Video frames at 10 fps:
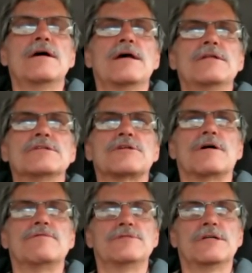and I
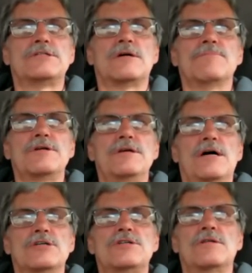discover that somebody
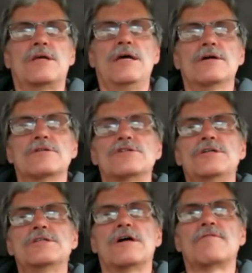has taken the
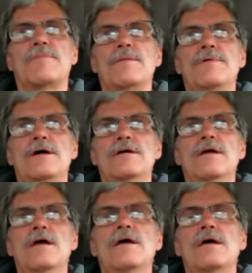sheets off my bed
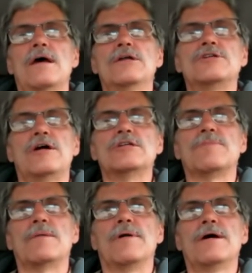and changed
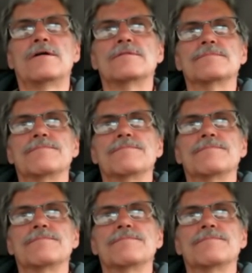my blanket.